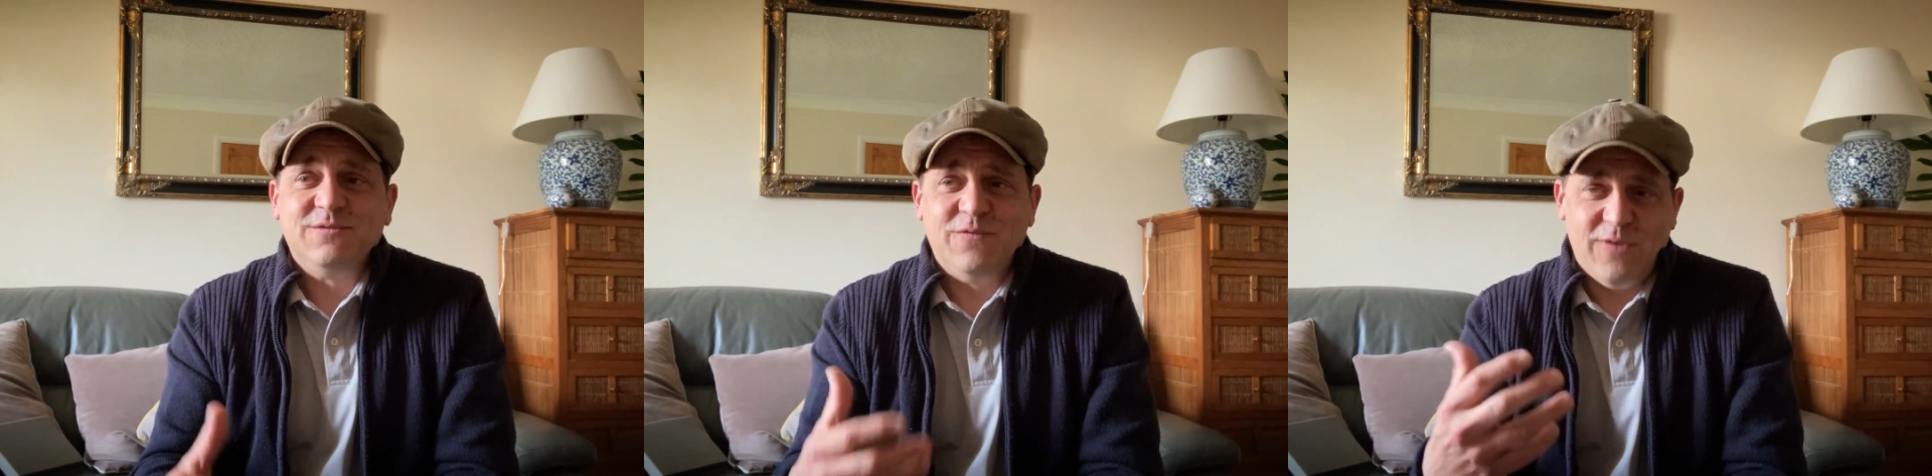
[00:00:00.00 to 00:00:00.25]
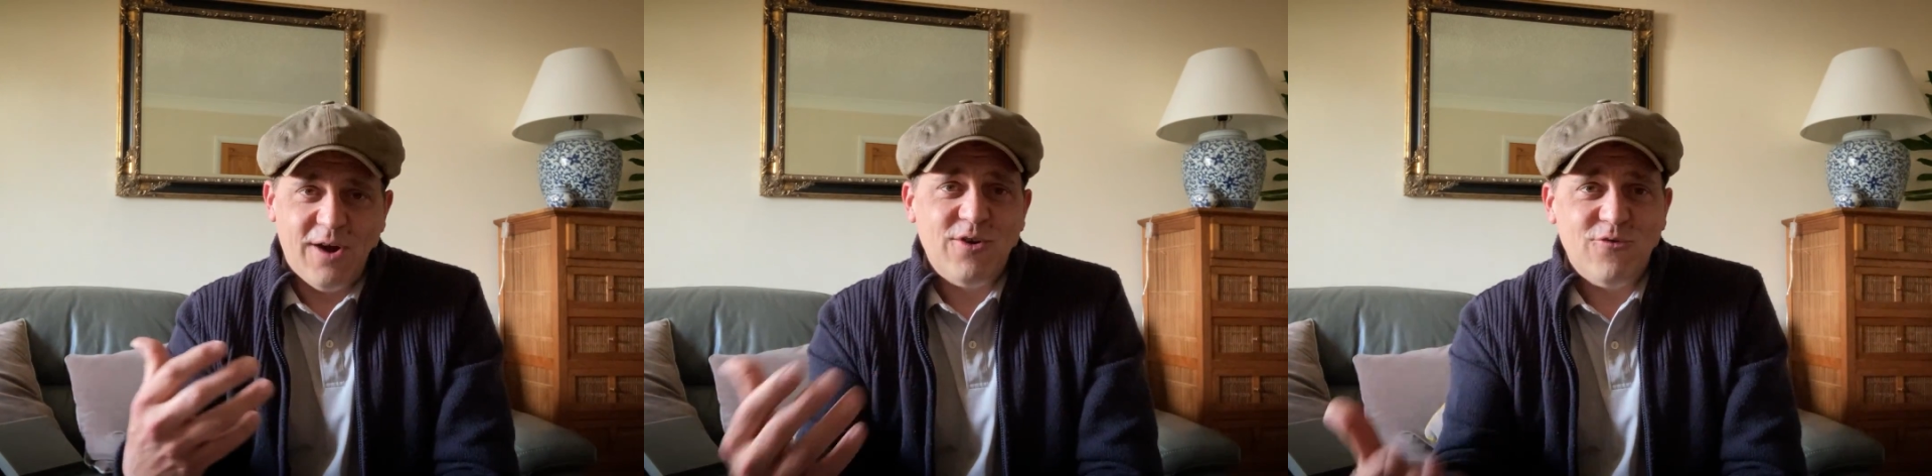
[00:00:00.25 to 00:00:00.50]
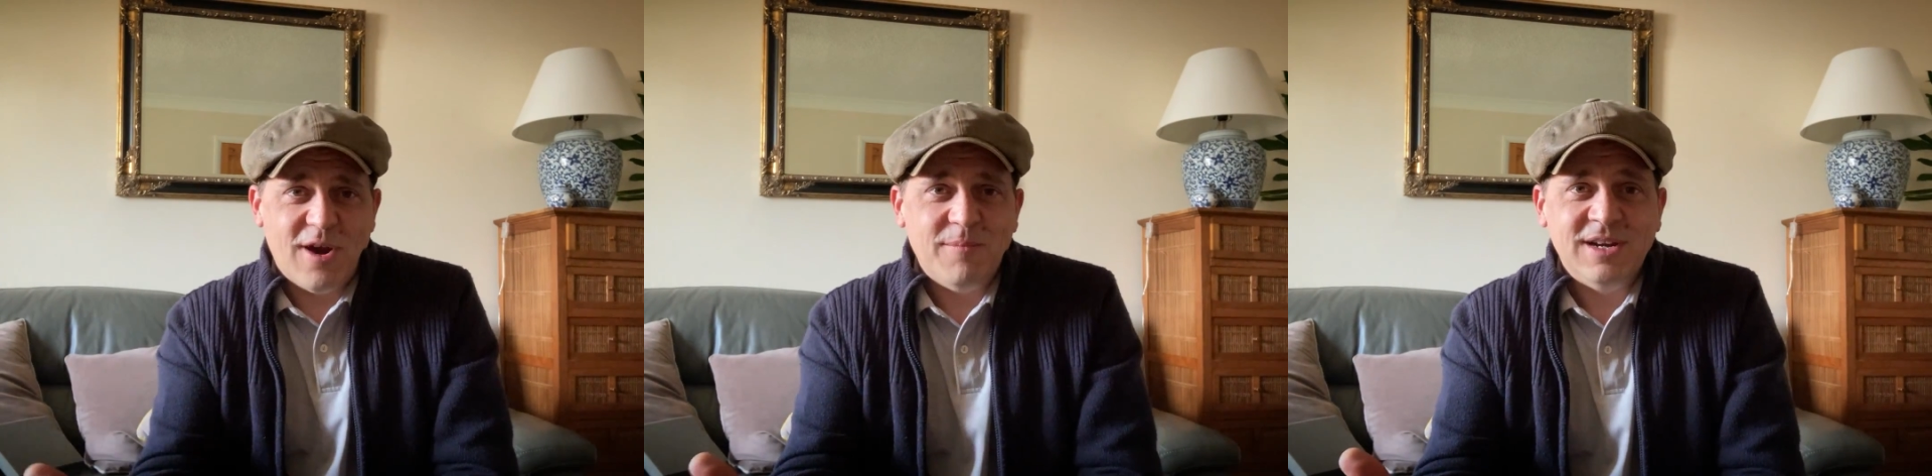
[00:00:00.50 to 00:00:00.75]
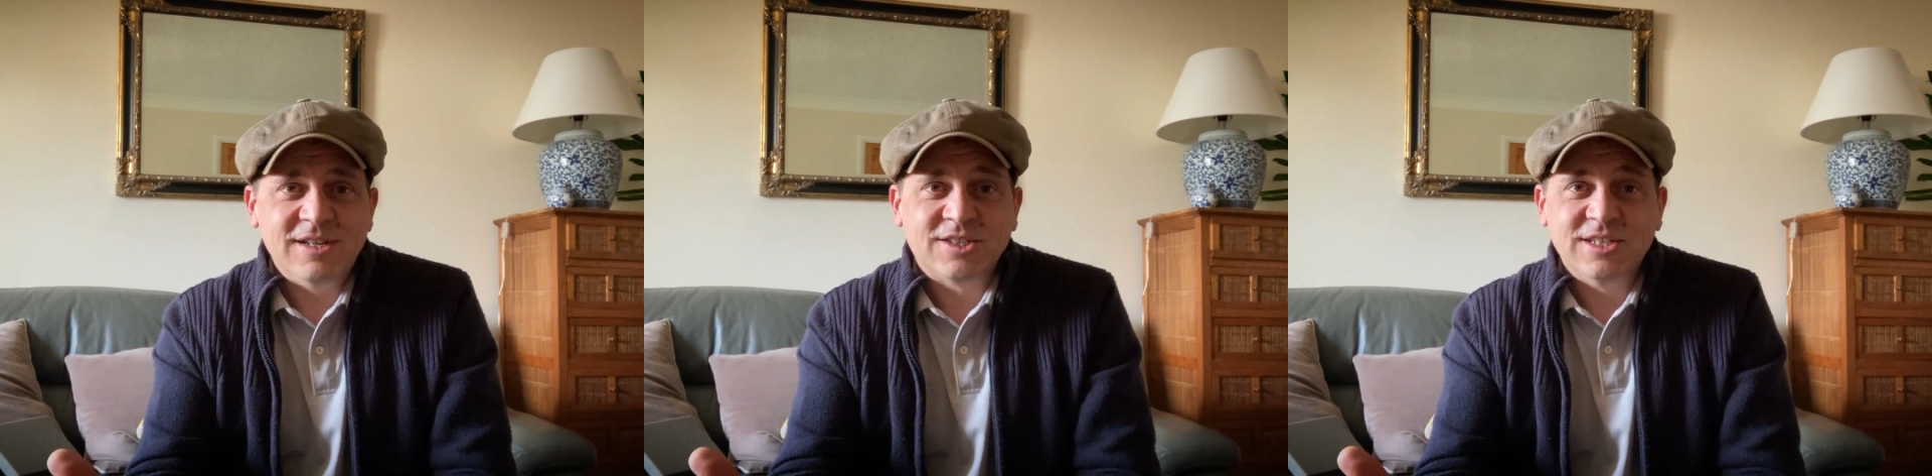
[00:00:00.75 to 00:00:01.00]
very
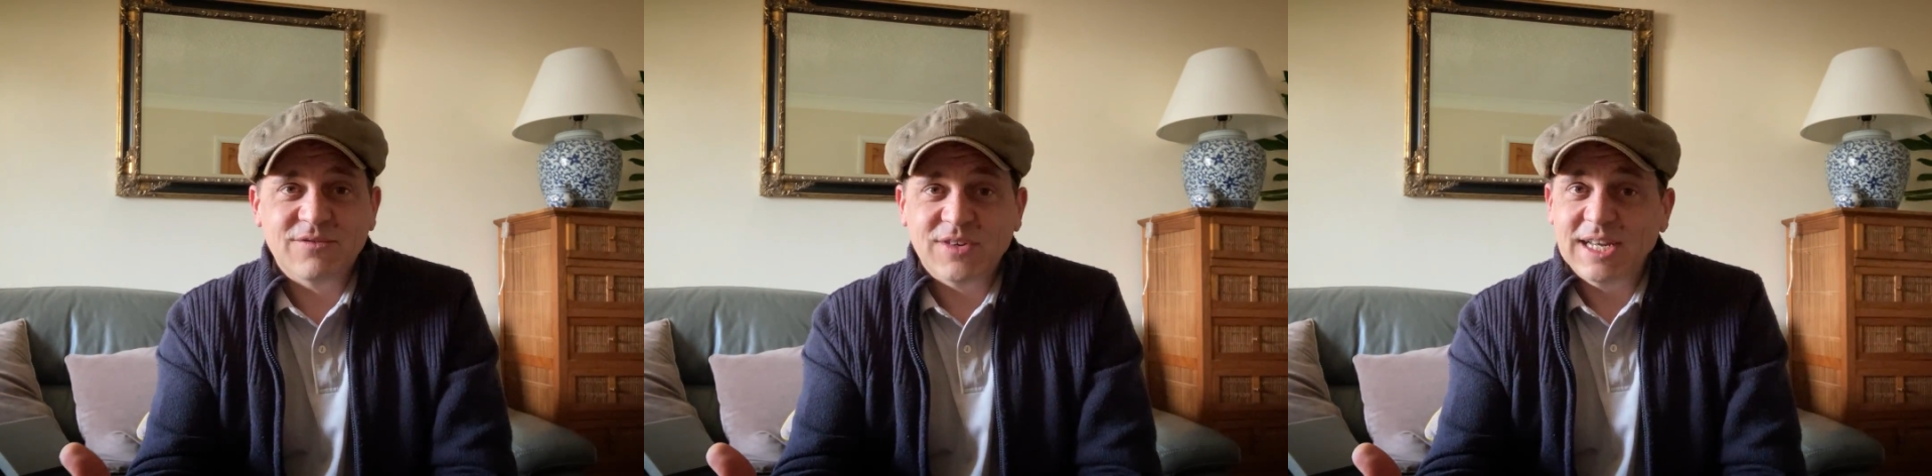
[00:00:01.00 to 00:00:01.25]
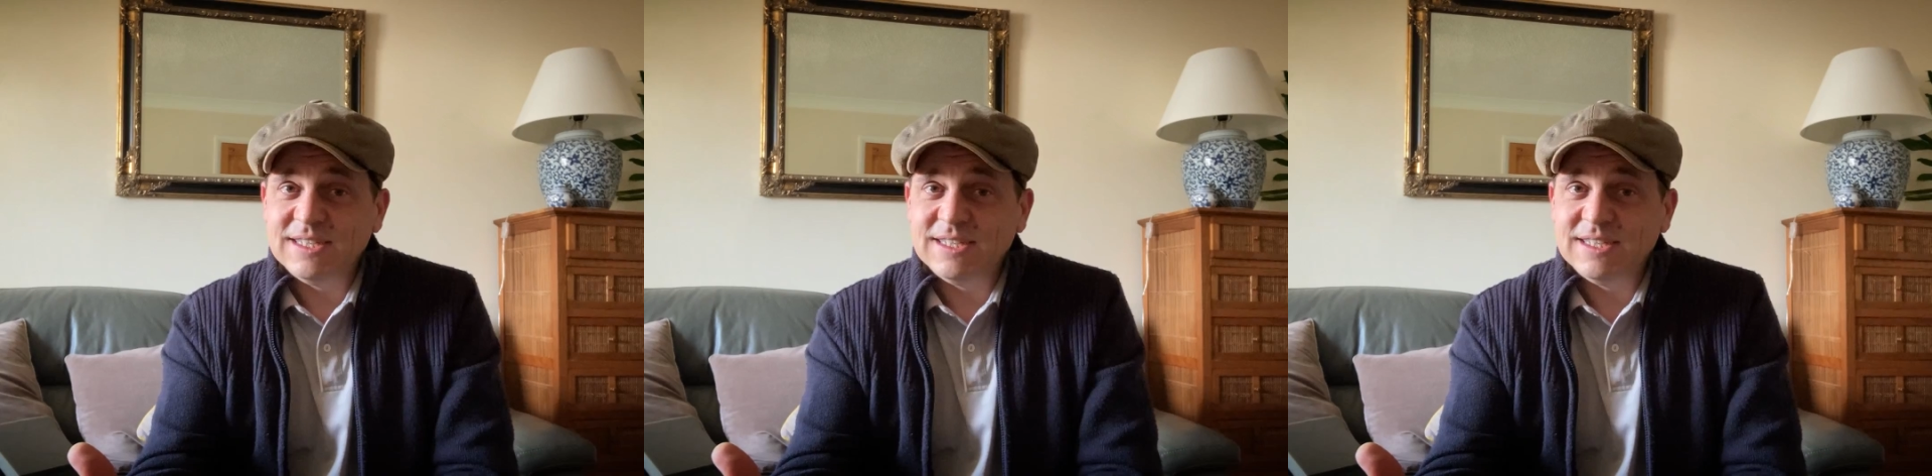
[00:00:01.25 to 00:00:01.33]
reminiscent of an